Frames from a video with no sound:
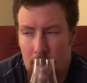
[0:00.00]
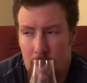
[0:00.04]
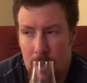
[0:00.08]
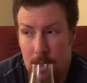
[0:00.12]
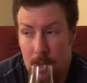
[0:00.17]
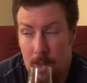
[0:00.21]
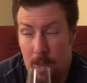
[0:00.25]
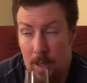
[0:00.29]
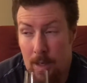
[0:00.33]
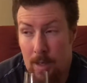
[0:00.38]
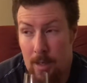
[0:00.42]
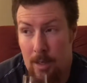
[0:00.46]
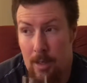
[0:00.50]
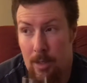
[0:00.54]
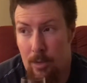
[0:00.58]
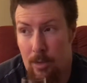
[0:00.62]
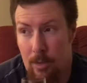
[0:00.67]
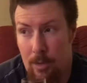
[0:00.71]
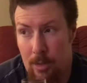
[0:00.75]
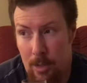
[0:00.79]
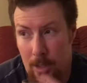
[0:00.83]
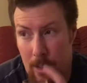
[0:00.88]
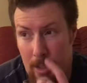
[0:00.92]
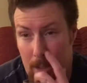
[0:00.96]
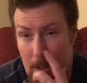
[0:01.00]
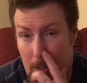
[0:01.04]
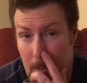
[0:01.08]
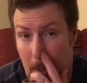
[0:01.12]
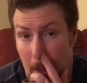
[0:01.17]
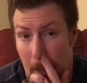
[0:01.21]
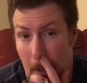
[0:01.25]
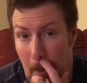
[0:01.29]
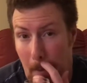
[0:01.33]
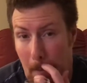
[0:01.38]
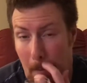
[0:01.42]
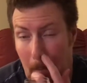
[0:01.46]
It's got an interesting
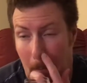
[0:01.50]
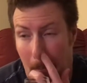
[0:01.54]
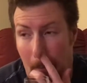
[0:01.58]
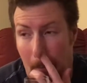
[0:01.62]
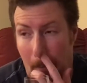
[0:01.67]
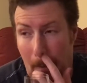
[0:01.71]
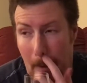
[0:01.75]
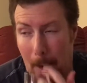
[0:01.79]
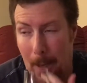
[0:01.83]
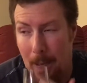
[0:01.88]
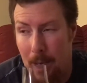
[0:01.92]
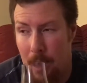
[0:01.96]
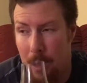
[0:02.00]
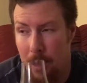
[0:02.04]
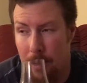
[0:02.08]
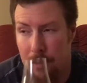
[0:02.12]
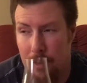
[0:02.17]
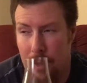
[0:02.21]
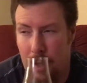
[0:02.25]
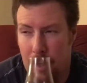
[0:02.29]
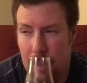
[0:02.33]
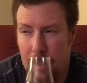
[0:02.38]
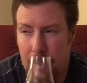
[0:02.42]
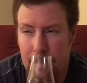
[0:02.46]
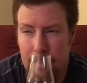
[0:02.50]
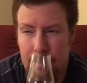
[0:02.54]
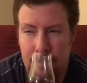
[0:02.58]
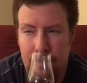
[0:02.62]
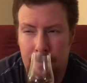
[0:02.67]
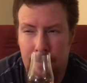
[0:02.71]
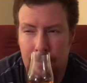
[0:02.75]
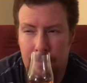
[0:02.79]
smell. Kind of got,